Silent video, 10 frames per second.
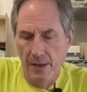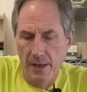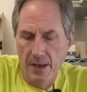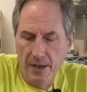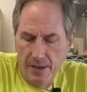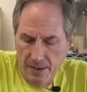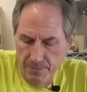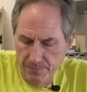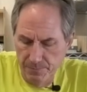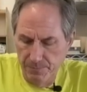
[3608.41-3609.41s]

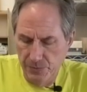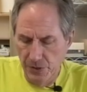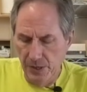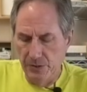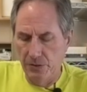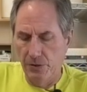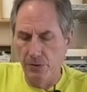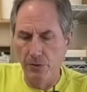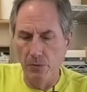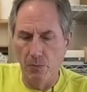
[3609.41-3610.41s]
uh, just
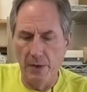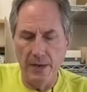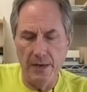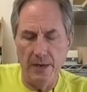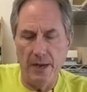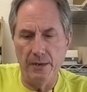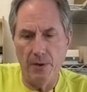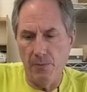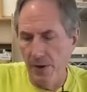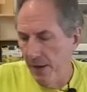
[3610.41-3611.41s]
to, when I, I, I
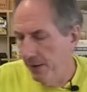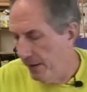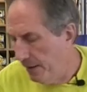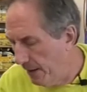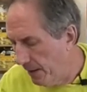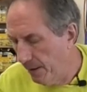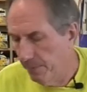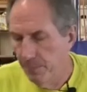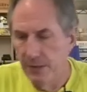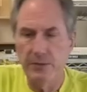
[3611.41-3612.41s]
ran a, uh,
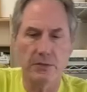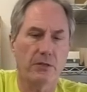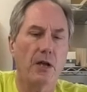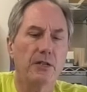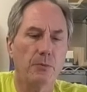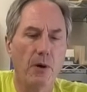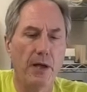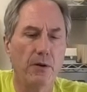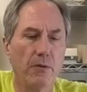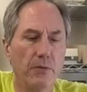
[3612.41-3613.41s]
piece of
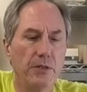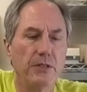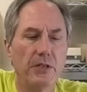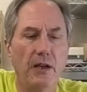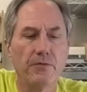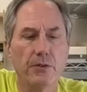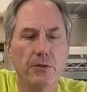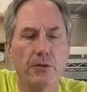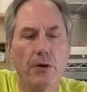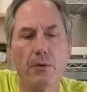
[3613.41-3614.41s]
Scotch-Brite over these after
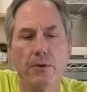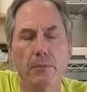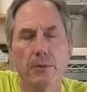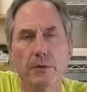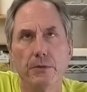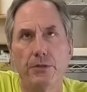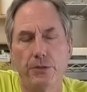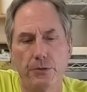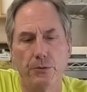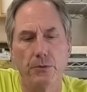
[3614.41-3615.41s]
coat number
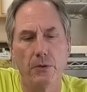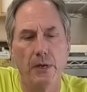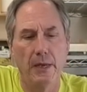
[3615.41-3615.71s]
two.